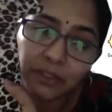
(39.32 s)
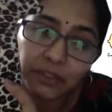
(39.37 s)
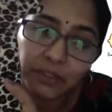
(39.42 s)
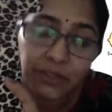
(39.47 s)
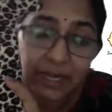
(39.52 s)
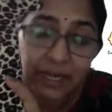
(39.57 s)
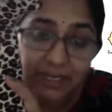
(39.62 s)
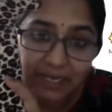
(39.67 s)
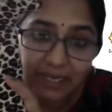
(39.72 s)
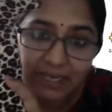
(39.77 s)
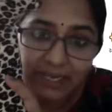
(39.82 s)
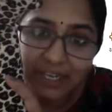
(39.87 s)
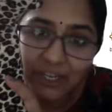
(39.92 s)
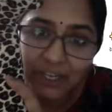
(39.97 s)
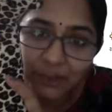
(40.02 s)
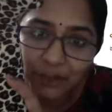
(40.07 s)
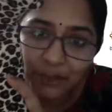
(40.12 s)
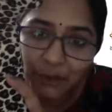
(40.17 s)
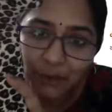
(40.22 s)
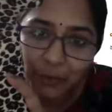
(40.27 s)
Should I tell it
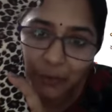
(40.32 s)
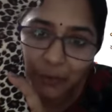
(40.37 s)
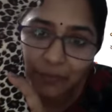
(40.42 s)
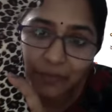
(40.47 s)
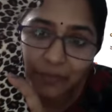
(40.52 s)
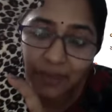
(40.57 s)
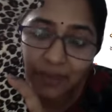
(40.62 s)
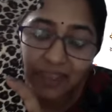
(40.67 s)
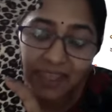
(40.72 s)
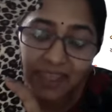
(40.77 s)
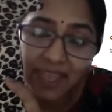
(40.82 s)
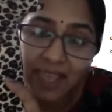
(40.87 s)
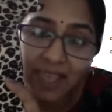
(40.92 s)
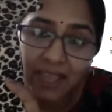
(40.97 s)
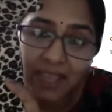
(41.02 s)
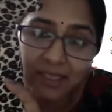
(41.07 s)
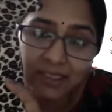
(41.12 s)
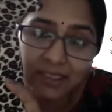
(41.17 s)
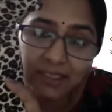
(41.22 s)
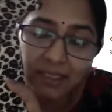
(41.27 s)
to you?
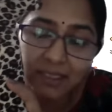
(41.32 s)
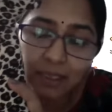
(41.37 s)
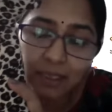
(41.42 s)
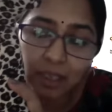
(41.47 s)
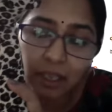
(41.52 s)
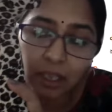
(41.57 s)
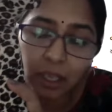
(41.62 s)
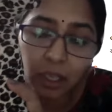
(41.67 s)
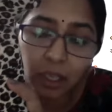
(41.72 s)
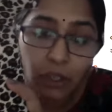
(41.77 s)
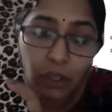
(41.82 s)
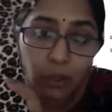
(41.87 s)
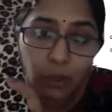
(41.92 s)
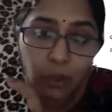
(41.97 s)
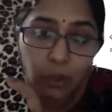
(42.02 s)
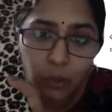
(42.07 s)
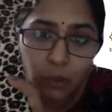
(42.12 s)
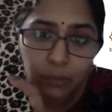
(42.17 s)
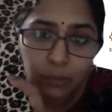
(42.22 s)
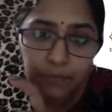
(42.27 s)
Yes. You
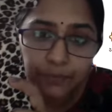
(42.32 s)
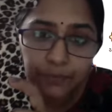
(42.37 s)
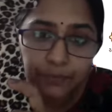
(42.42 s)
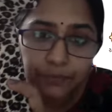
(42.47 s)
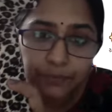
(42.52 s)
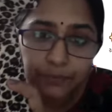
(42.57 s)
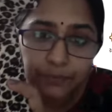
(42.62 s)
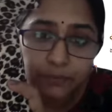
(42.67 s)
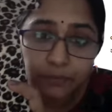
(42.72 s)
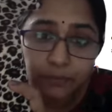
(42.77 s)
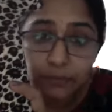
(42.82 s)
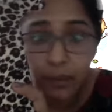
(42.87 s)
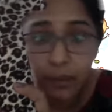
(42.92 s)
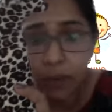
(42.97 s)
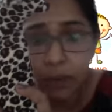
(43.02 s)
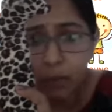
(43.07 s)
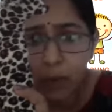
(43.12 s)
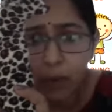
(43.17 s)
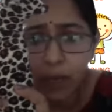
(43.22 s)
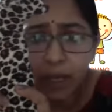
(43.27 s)
know,
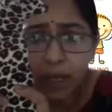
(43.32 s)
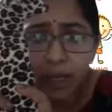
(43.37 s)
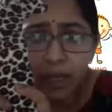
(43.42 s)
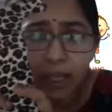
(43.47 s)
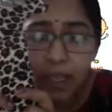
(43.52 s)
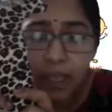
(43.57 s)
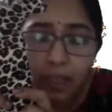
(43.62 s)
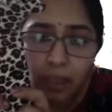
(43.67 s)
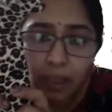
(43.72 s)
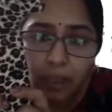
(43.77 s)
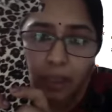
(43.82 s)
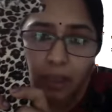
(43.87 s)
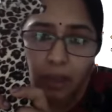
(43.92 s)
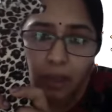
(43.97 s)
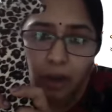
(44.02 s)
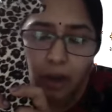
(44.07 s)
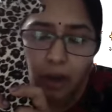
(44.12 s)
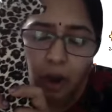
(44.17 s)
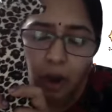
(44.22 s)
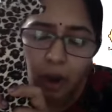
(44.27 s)
one day
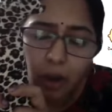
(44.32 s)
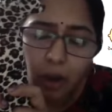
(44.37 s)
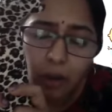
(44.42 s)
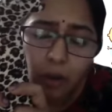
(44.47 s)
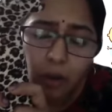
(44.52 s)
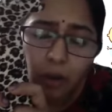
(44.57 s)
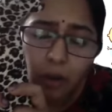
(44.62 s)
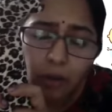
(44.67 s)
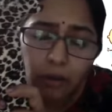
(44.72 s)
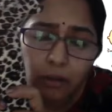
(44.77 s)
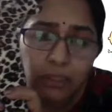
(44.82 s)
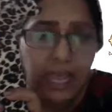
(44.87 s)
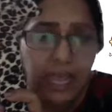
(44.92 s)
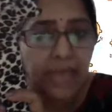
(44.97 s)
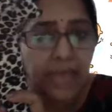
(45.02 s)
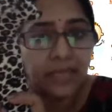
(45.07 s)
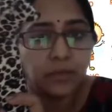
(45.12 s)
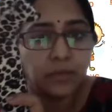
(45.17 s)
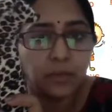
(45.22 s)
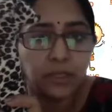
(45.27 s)
all the
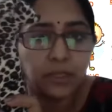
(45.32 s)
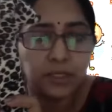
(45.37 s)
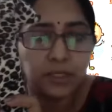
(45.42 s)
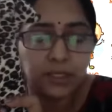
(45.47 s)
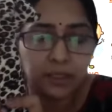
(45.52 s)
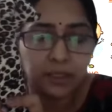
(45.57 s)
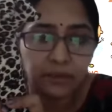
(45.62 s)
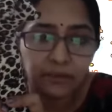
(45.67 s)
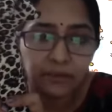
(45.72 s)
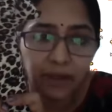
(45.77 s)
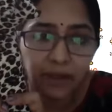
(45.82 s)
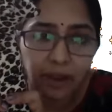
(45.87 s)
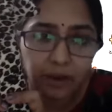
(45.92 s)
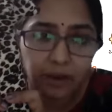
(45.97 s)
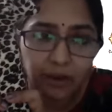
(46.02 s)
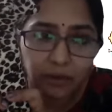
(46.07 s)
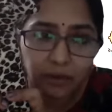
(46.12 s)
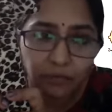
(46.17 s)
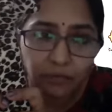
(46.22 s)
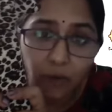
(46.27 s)
animals in the
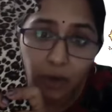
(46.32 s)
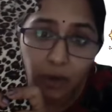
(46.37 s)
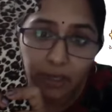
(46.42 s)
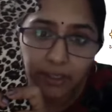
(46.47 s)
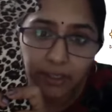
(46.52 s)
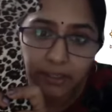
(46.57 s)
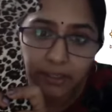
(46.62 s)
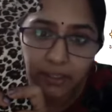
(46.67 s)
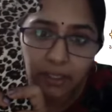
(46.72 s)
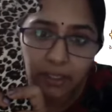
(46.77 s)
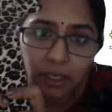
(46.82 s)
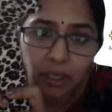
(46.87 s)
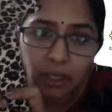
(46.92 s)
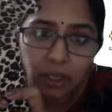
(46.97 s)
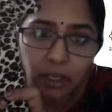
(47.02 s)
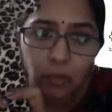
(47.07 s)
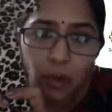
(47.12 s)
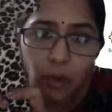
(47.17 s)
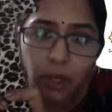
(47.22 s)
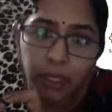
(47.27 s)
forest
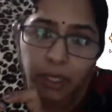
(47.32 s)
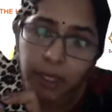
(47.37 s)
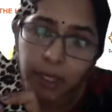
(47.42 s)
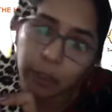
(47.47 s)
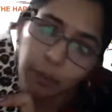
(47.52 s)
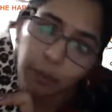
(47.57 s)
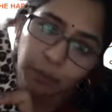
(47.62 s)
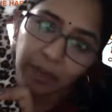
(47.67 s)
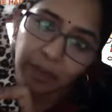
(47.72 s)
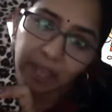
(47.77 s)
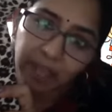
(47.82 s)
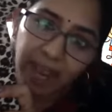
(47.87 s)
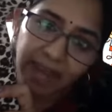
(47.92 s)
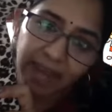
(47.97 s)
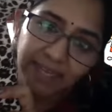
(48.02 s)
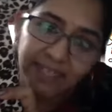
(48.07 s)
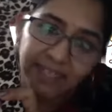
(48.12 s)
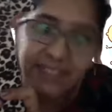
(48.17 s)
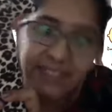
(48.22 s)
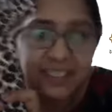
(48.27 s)
wanted to play
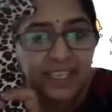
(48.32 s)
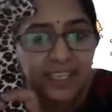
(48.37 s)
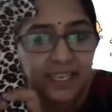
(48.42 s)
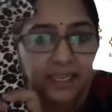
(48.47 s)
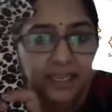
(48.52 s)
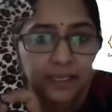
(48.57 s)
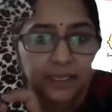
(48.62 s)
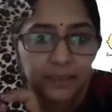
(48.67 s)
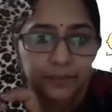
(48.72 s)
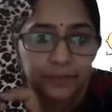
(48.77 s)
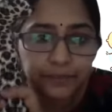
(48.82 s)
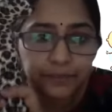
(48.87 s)
hide and seek.